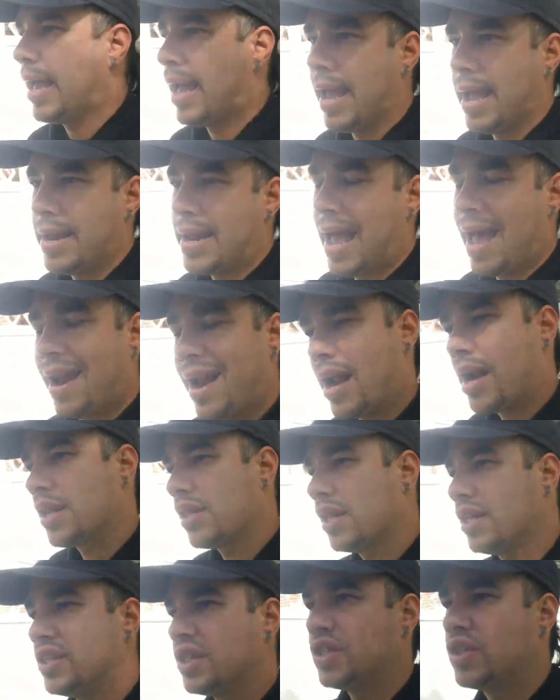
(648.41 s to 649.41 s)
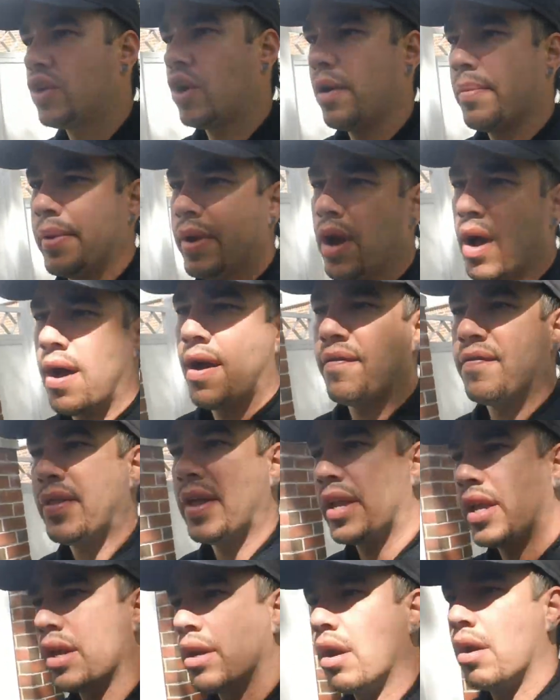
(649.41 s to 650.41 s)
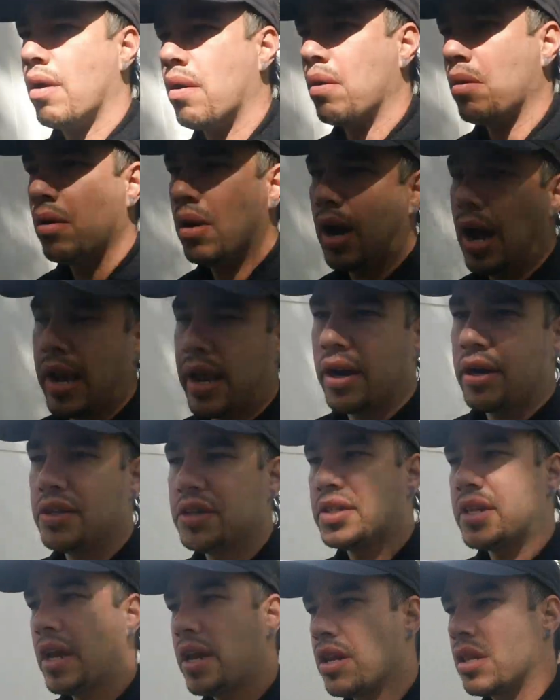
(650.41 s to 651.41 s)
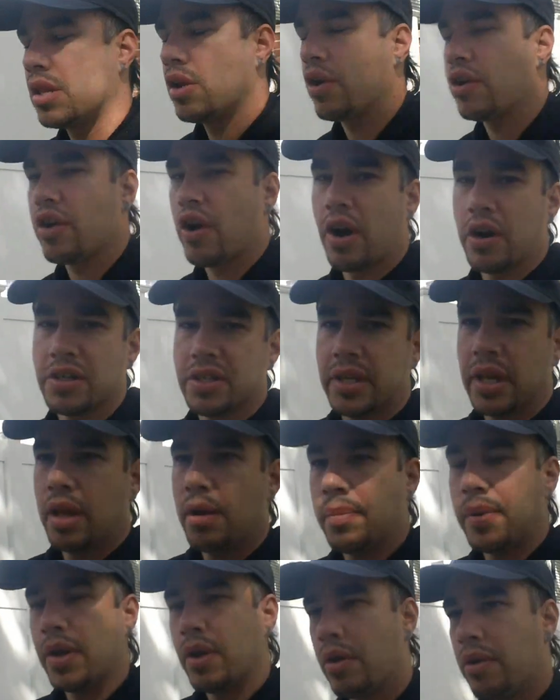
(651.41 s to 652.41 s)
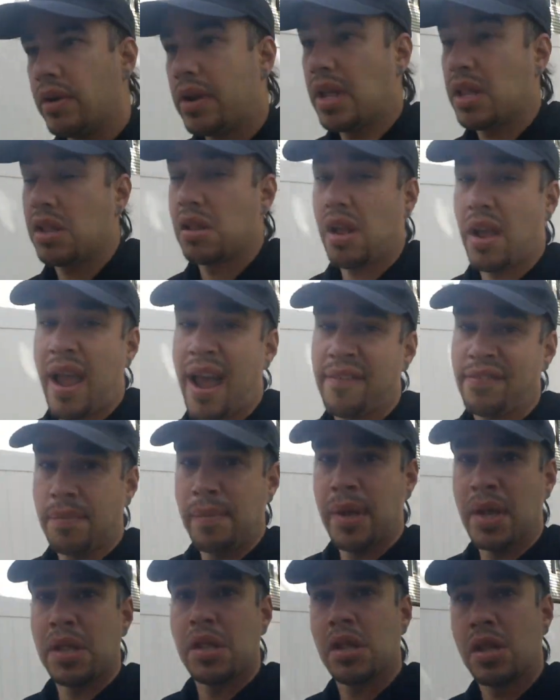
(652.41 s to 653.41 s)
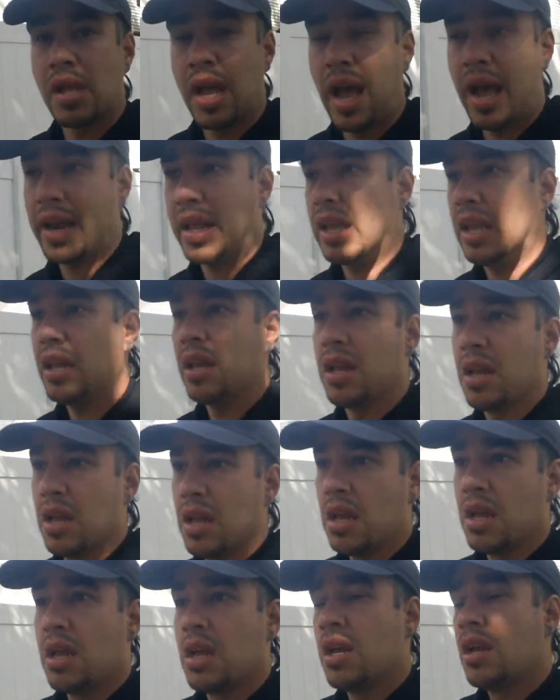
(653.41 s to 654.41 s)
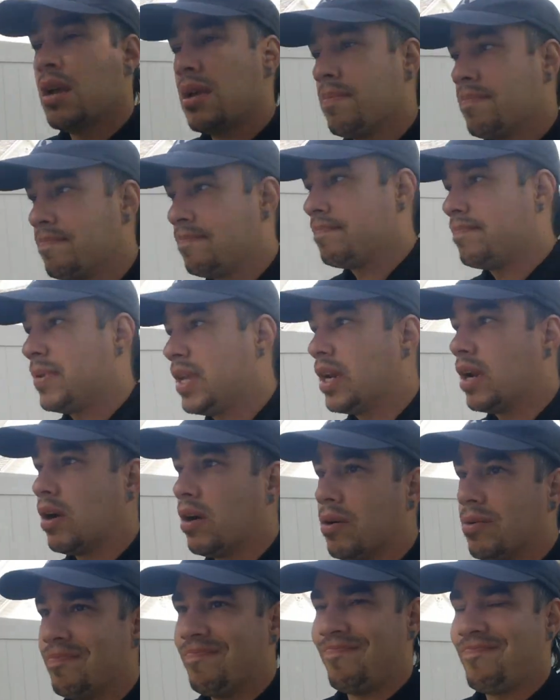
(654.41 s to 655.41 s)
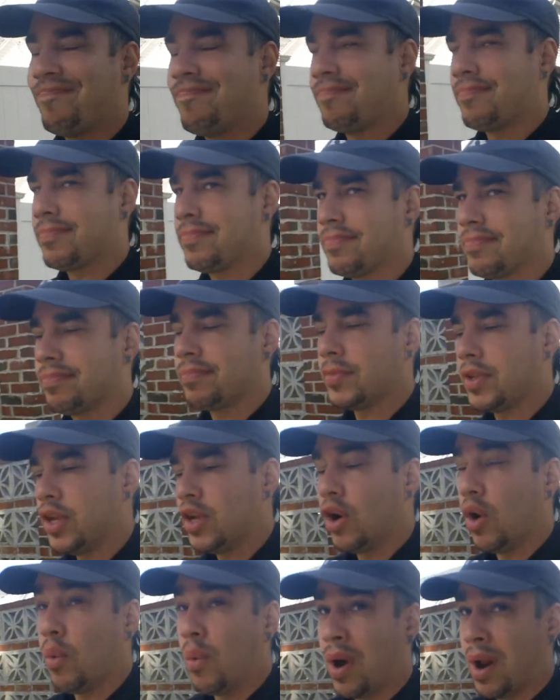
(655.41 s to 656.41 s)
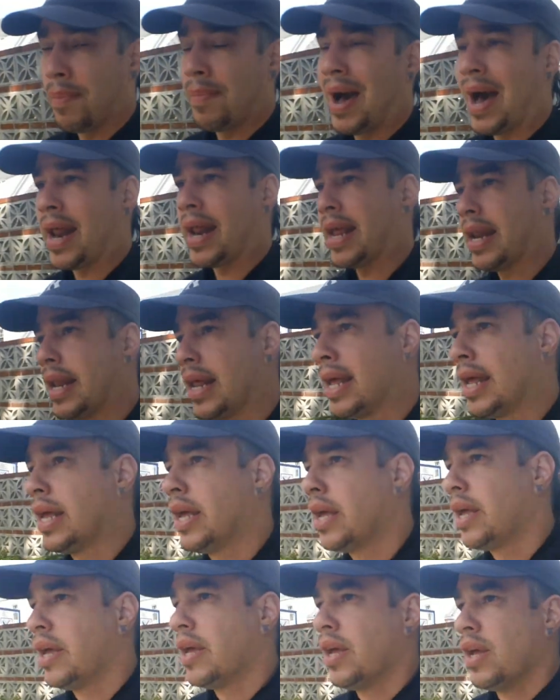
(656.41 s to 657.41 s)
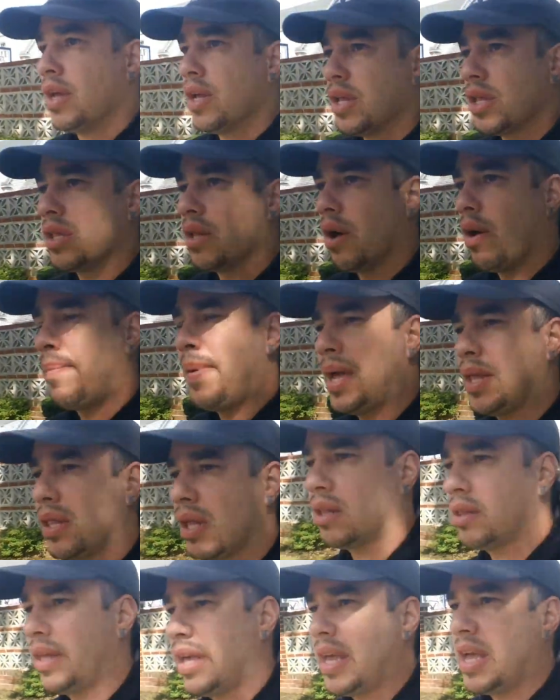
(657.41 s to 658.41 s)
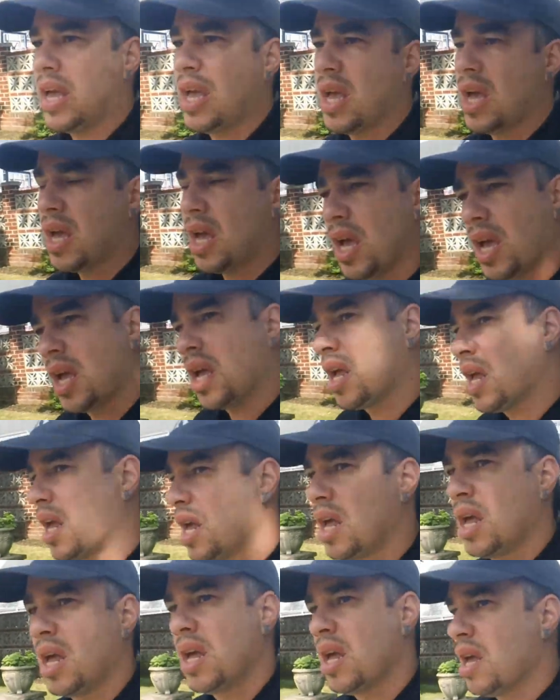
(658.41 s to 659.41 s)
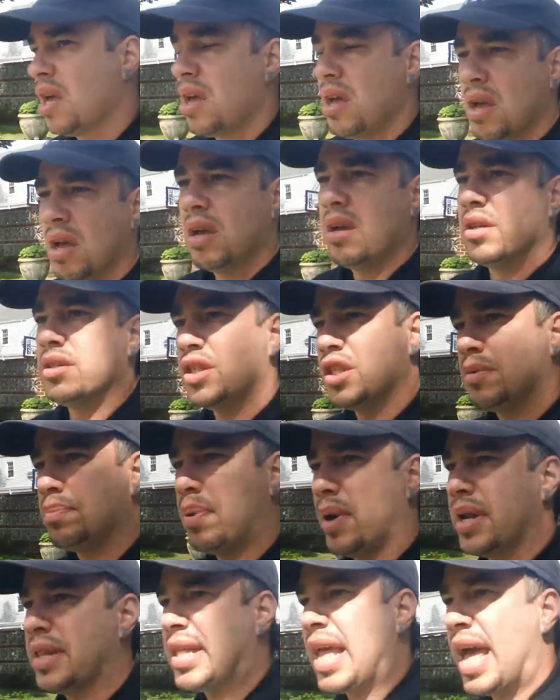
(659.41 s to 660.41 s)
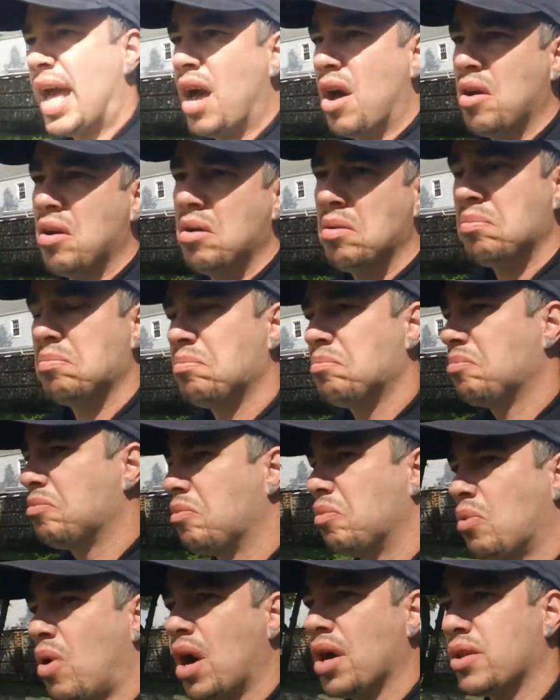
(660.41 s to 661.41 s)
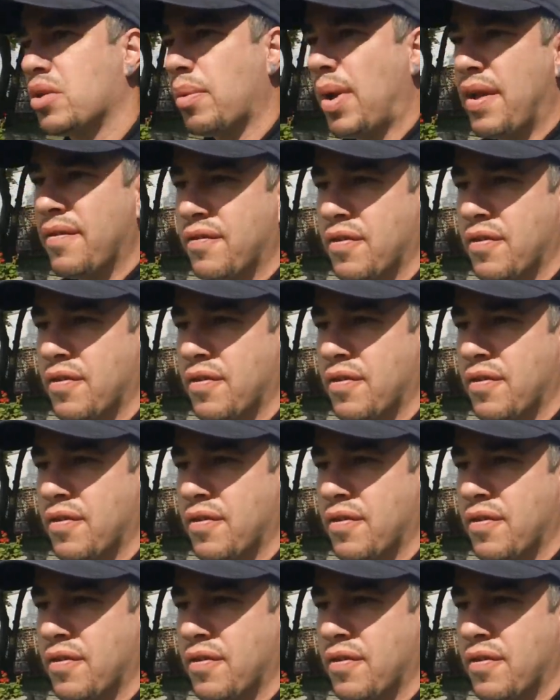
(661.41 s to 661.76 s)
And that honestly just turned me off. Like, you know, I can understand it's your yard sale, but you don't necessarily have to be a snotty, you know, you know what about it. So basically, just put it down, walked away